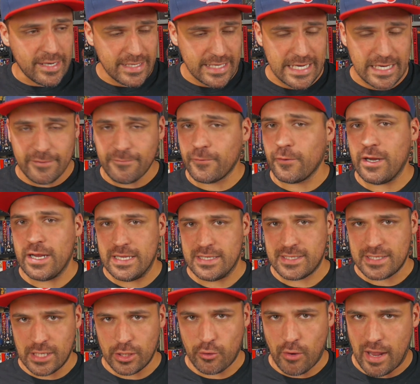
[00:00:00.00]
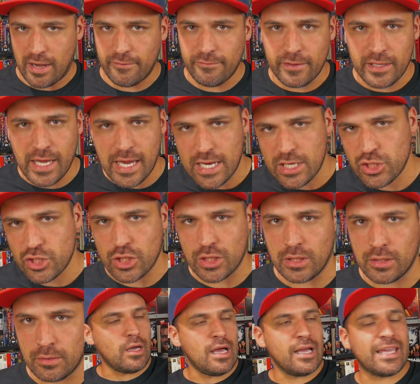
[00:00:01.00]
need for instant gratification.
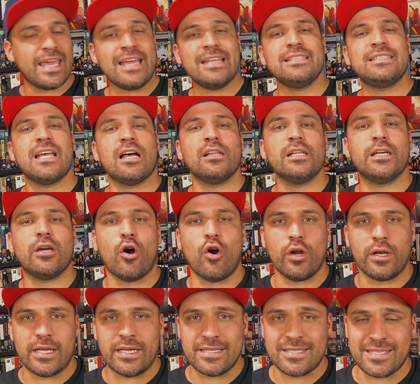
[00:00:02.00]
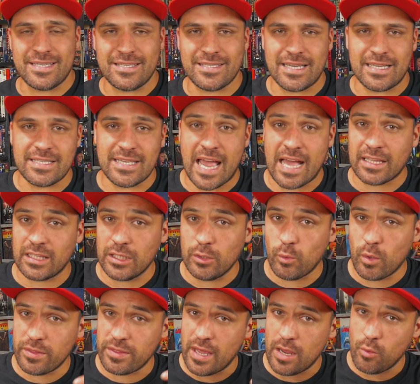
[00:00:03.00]
Again, telling audiences exactly
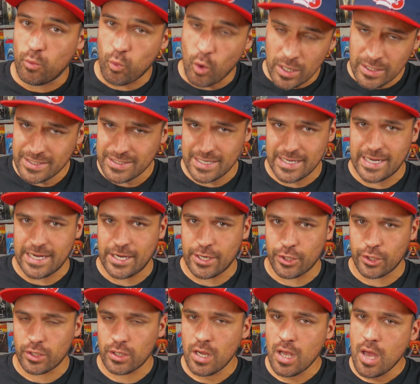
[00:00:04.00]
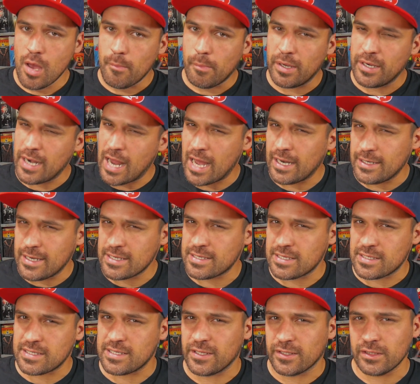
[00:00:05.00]
what they want to hear, but not
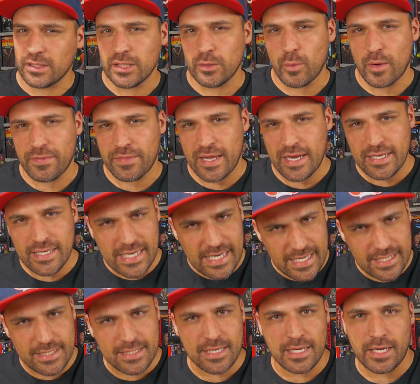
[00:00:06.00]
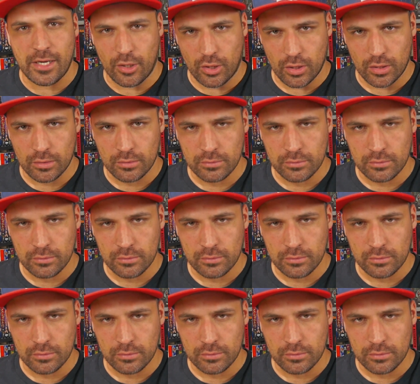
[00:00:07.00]
necessarily what they need to hear.